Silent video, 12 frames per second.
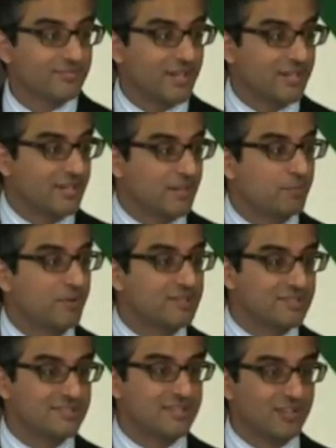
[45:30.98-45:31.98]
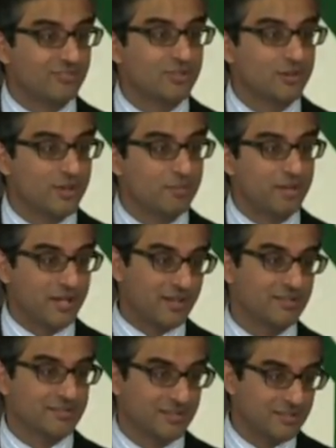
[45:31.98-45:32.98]
Right? It brings itself to it
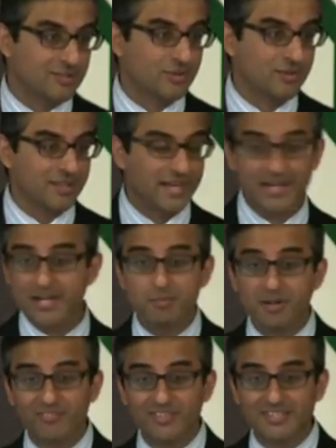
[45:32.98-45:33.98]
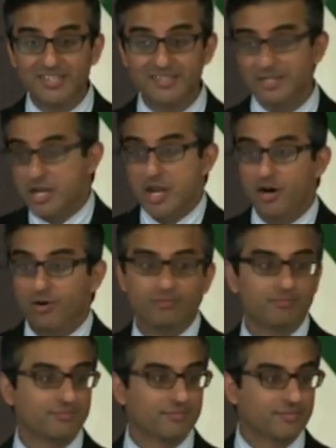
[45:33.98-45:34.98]
because it's doing that. And Ibn Nafis says
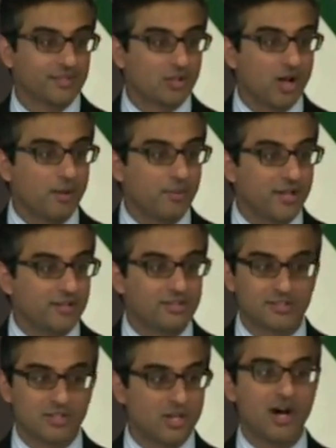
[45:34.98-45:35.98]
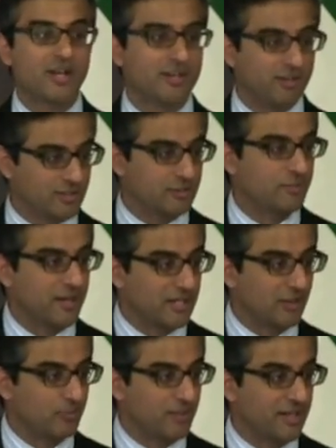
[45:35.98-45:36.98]
no, the gallbladder is not nourished by
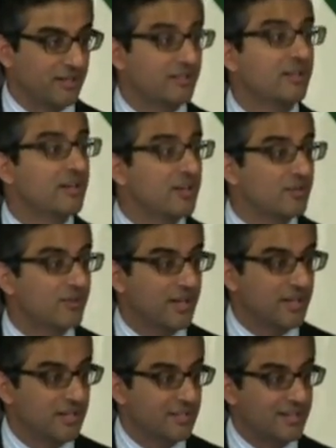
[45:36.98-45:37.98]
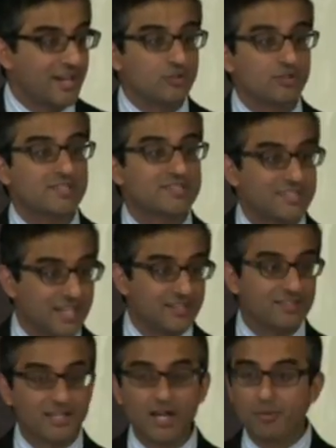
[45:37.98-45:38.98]
yellow bile. Right? It actually
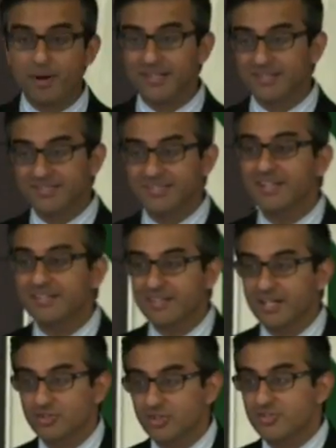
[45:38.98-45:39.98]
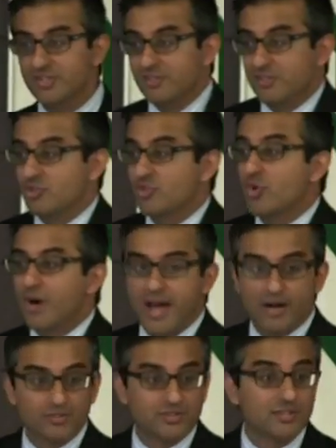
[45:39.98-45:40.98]
sent the yellow bile is sent there just as a
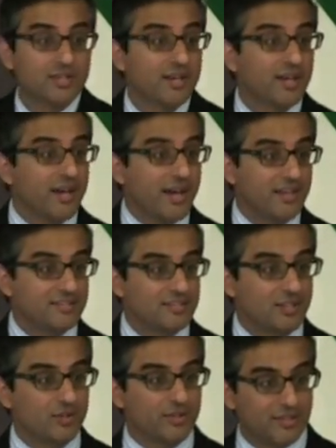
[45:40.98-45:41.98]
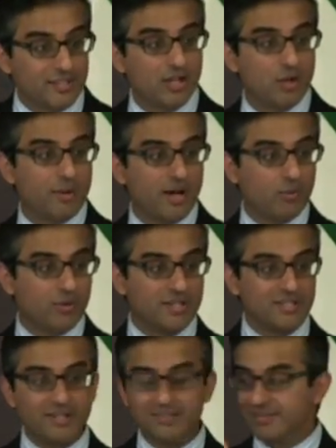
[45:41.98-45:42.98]
storehouse. And so then the yellow bile, what
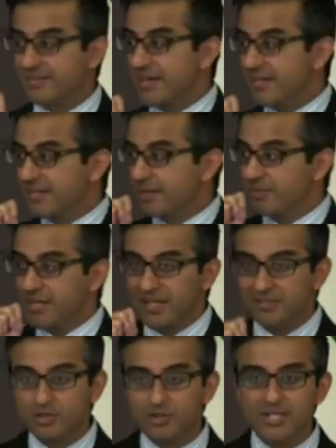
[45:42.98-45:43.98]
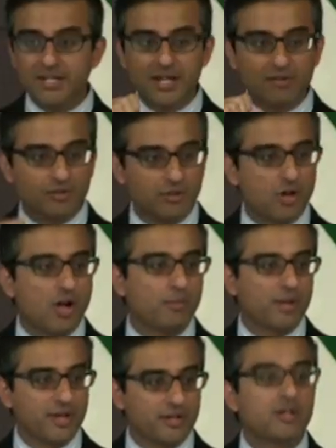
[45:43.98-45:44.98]
it does is that it can be excreted out from the
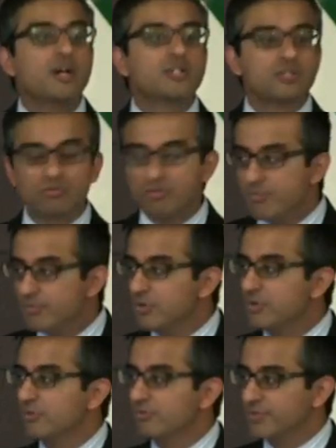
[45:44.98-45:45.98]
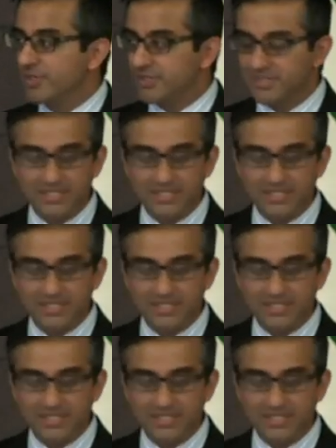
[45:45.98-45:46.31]
gallbladder to remove the